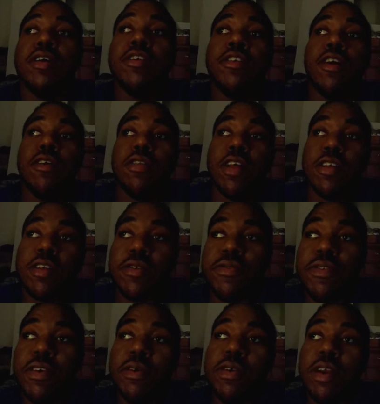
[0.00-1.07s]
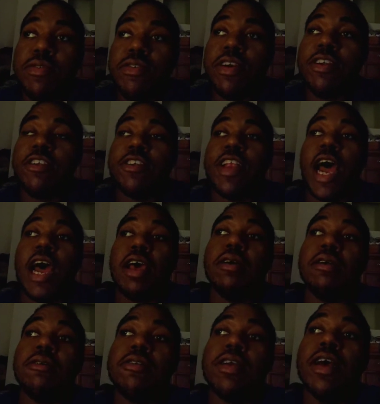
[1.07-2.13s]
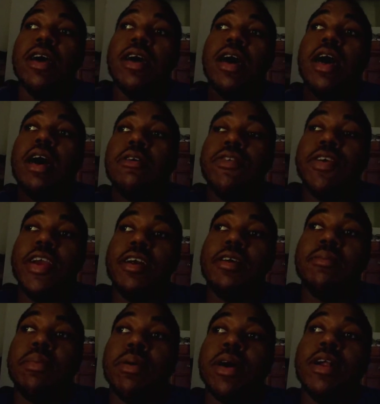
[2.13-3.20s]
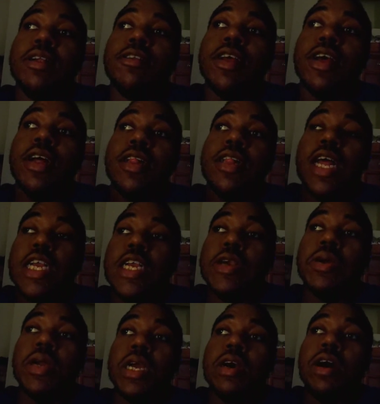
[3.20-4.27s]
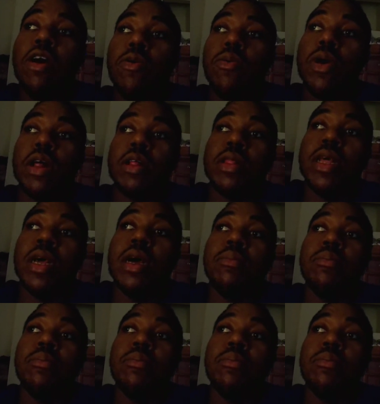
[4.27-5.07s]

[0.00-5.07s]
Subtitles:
So there's a few different styles of earbuds that you can go with.